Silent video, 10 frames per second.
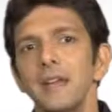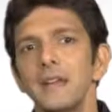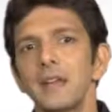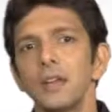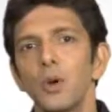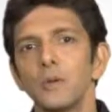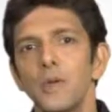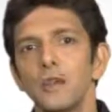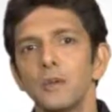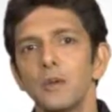Take
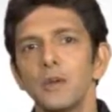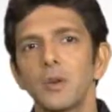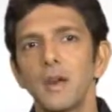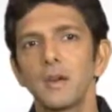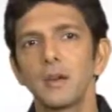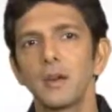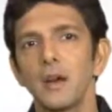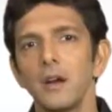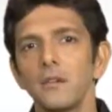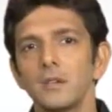note that you can create
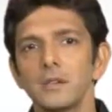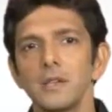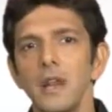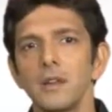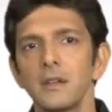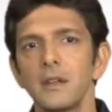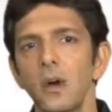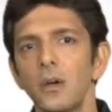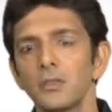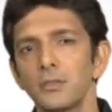curved, slanted,
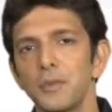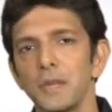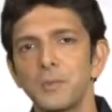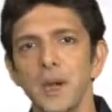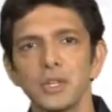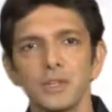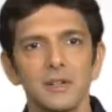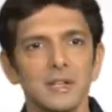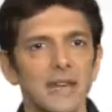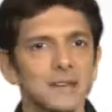or
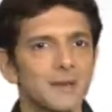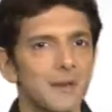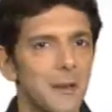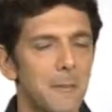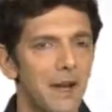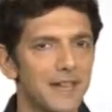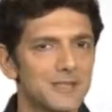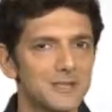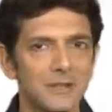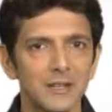three-dimensional text by
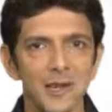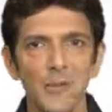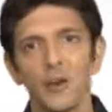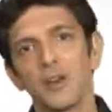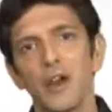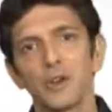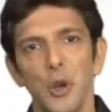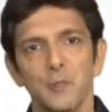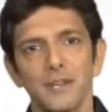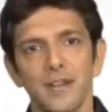inserting a WordArt
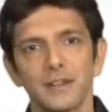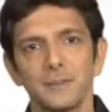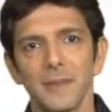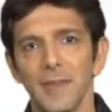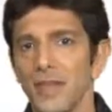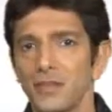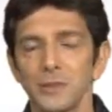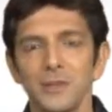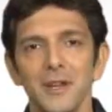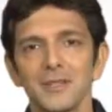object.
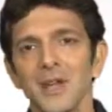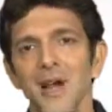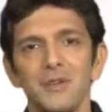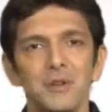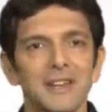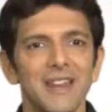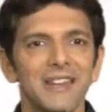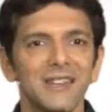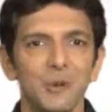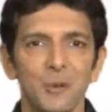So here's how you can
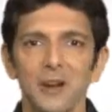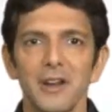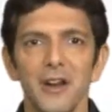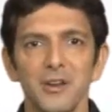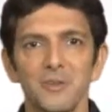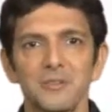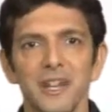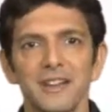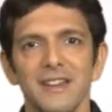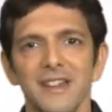edit a WordArt
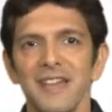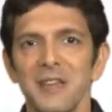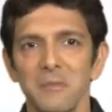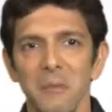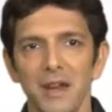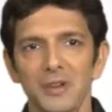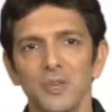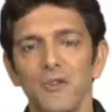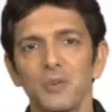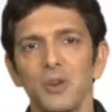object in
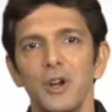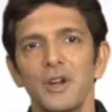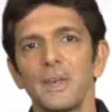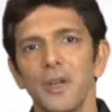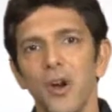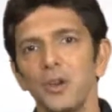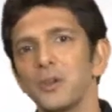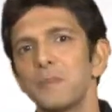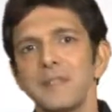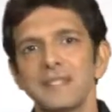Microsoft Word on
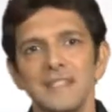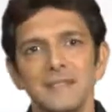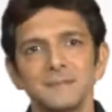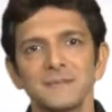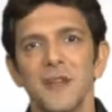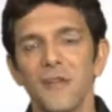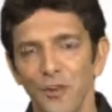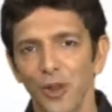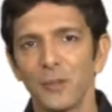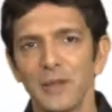your PC.
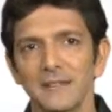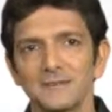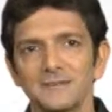Follow me.